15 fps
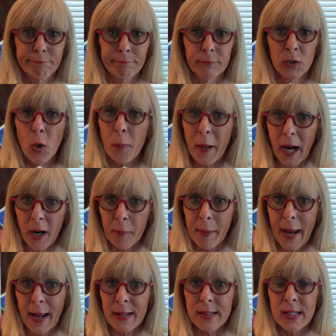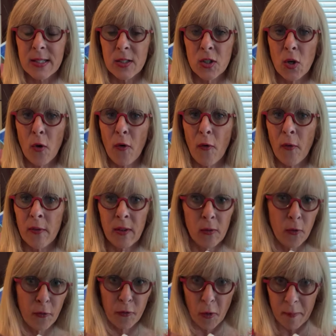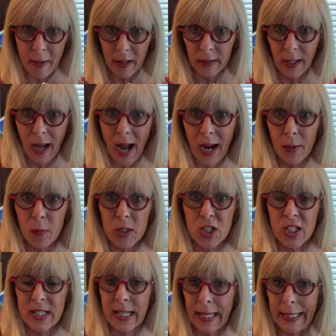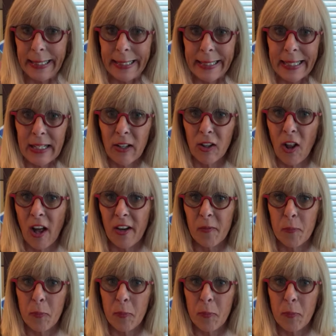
no parabens, no formaldehyde, which is hidden in a lot of